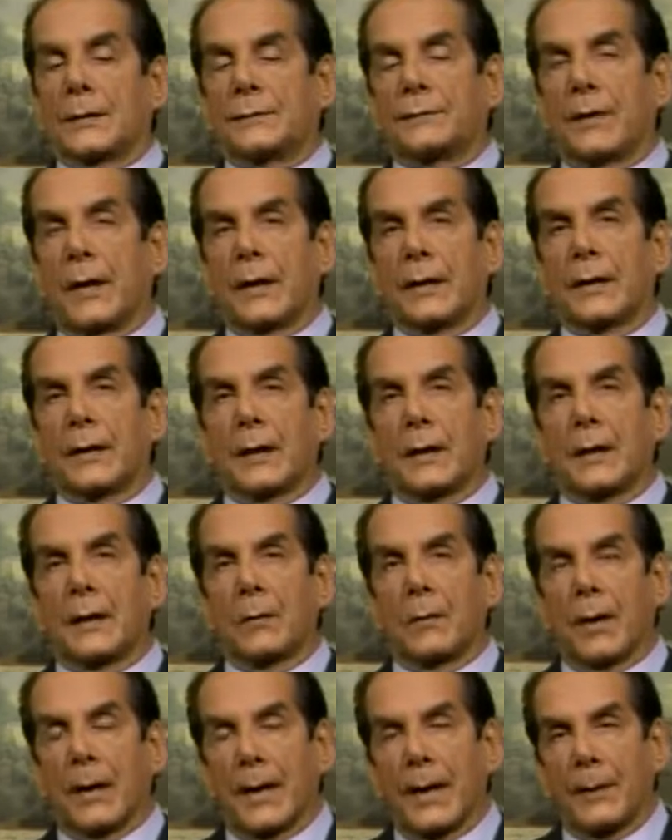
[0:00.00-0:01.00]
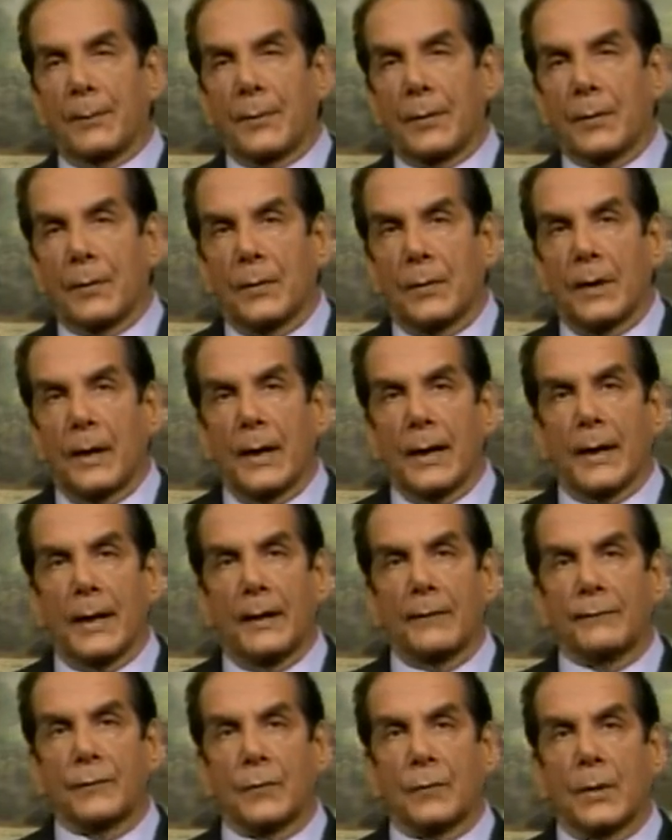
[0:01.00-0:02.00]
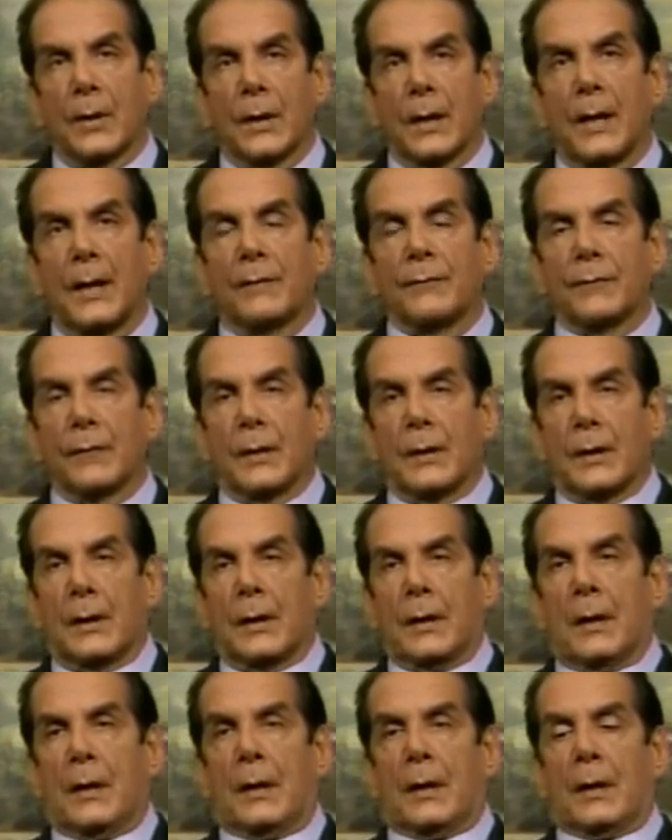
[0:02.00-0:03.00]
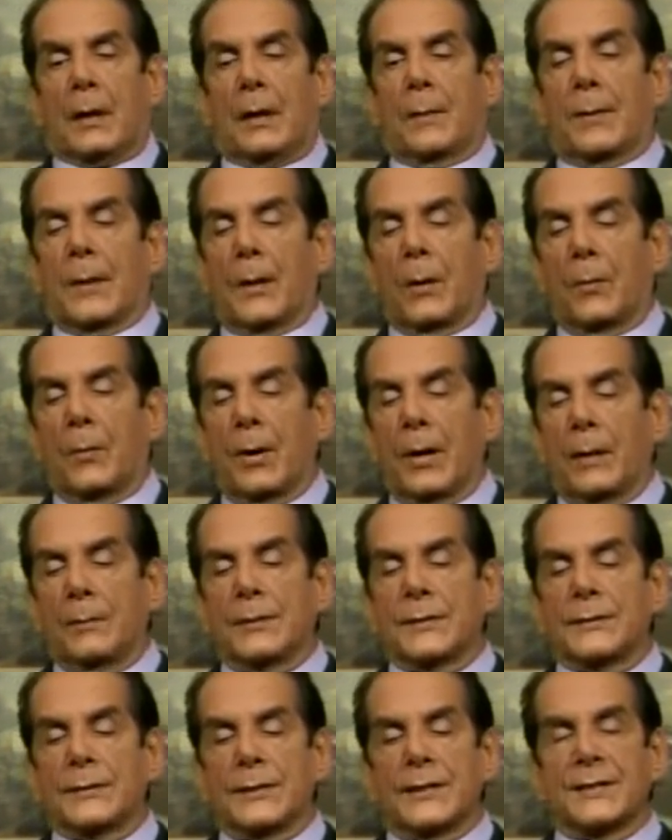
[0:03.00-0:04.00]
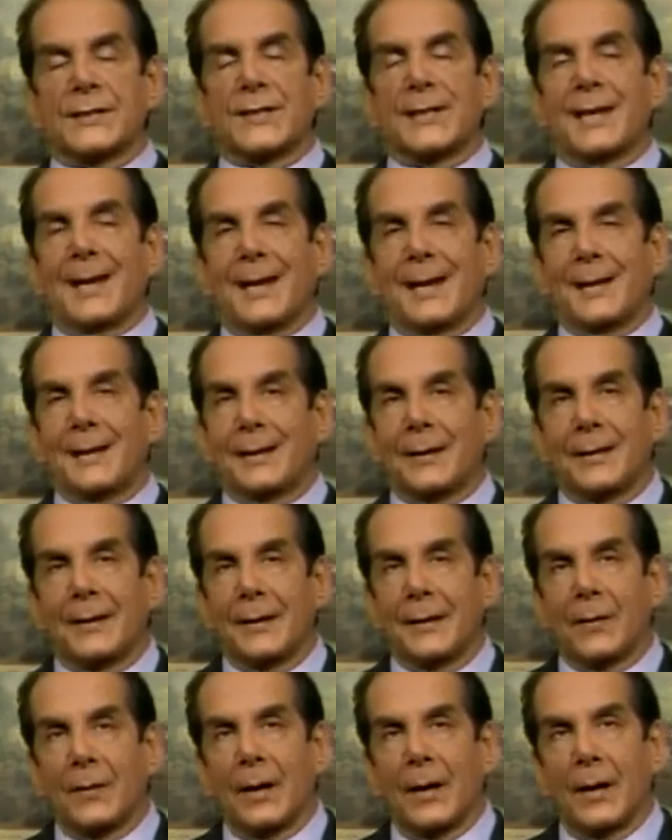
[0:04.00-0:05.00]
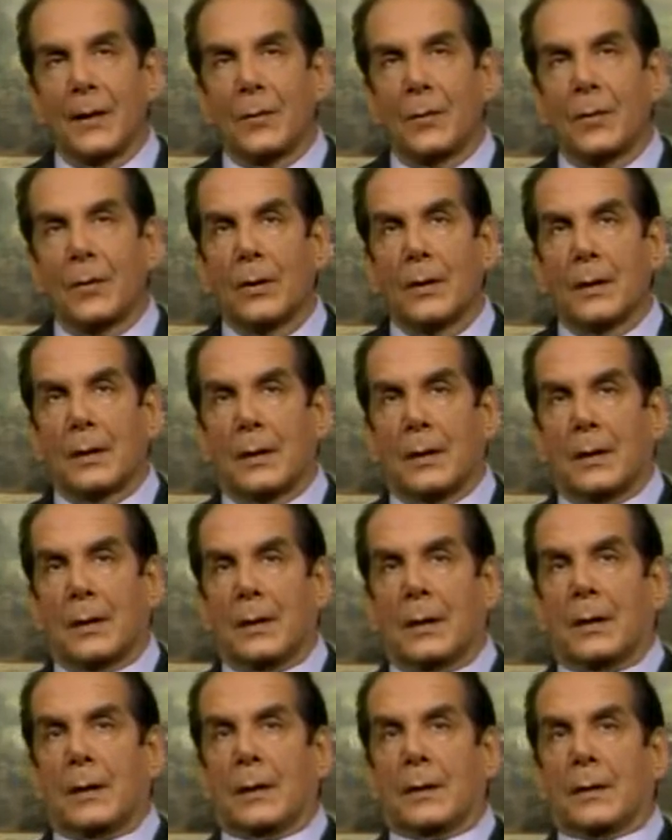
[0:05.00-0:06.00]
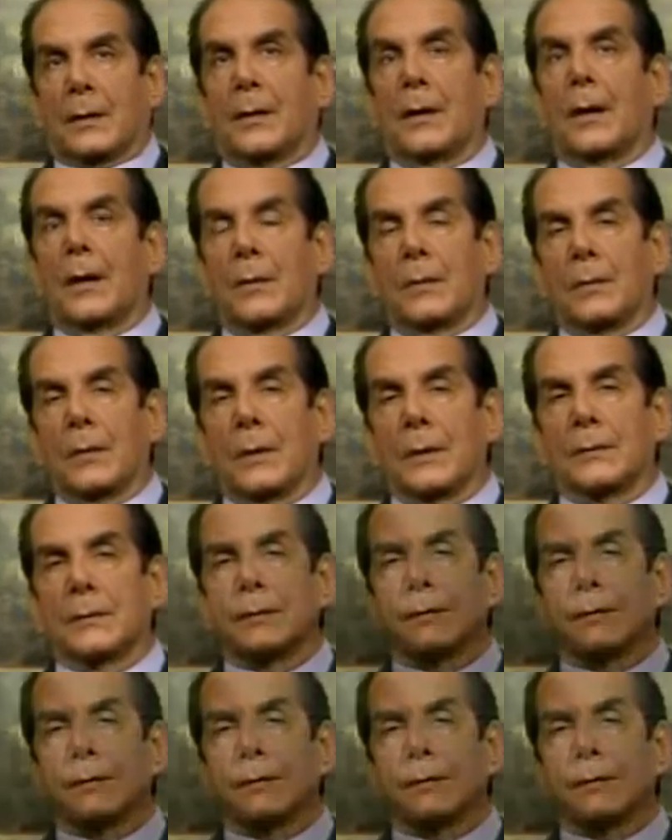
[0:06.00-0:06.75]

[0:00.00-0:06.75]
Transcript: it's very clear what happened to Iraq after we left. I mean, Obama says he ended the Iraq war. No, it